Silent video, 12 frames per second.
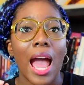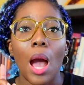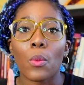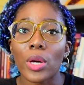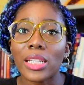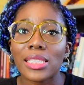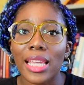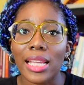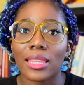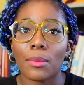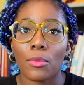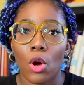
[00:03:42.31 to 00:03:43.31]
I want to
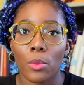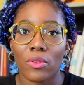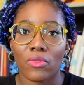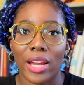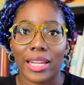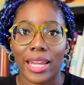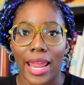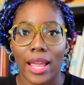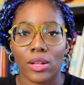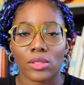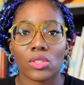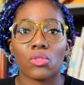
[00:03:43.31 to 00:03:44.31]
take the moment right
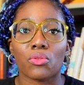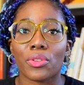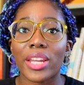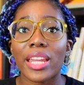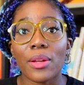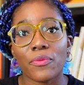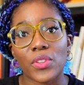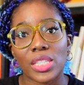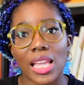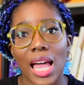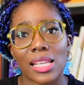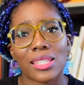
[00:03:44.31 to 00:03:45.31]
now to
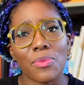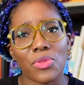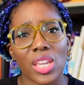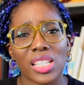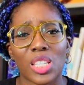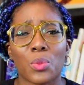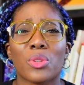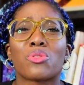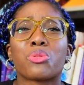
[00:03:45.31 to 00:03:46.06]
re-emphasize some things that we